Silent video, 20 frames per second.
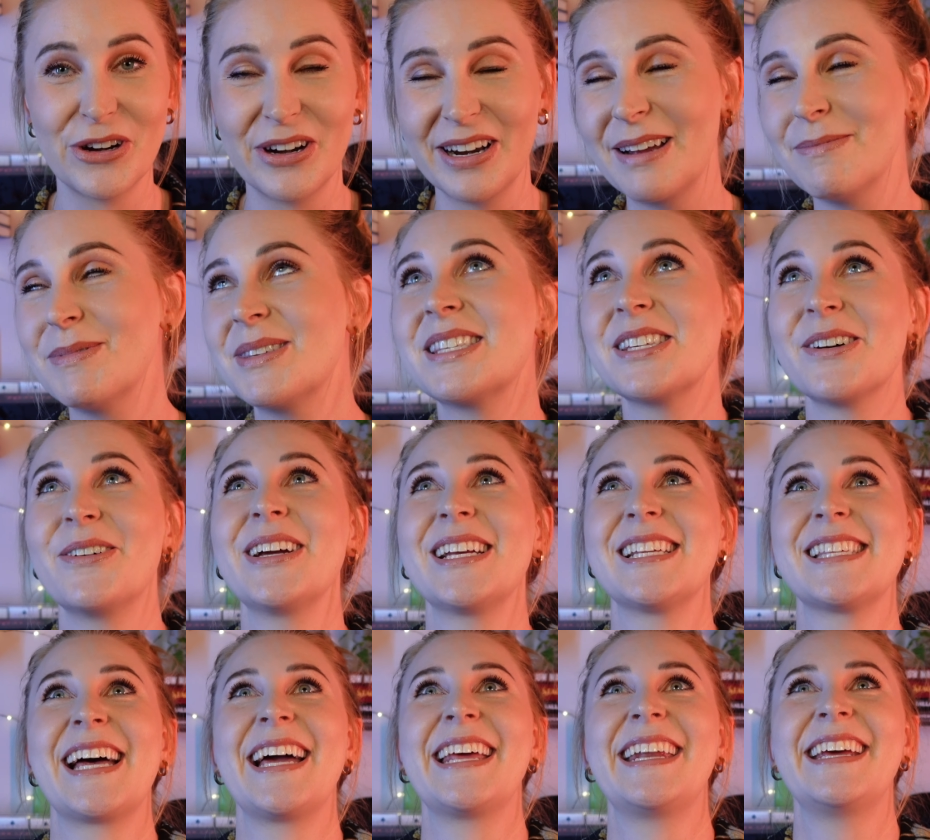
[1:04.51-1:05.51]
And I'm so
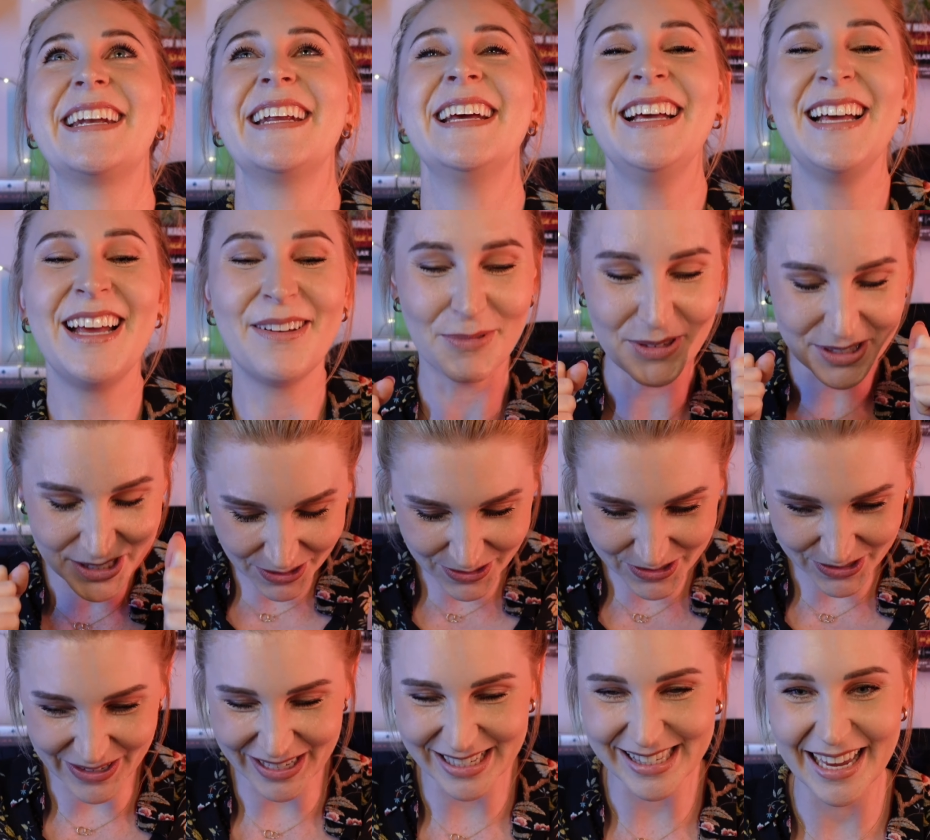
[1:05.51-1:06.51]
excited, I'm so,
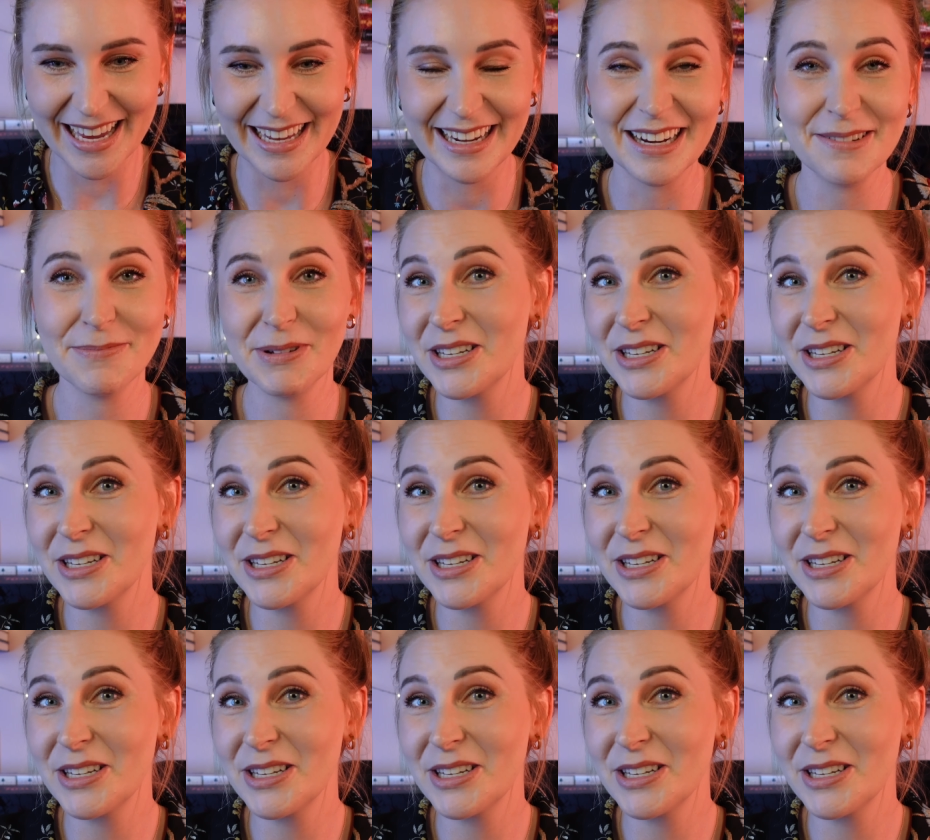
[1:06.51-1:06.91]
so excited.